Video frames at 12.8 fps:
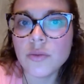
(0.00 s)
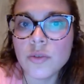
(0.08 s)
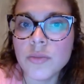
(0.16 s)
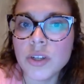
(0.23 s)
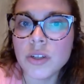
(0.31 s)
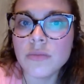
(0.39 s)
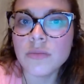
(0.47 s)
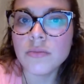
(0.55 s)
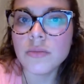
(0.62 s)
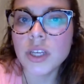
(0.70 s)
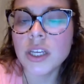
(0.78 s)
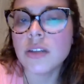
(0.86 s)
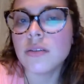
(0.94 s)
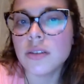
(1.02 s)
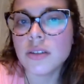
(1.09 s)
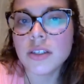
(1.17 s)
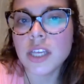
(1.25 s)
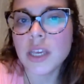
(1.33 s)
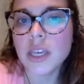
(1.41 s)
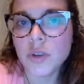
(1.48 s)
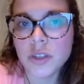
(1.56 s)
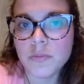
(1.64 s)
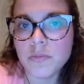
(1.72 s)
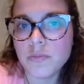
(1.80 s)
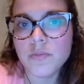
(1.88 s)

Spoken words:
women, and same with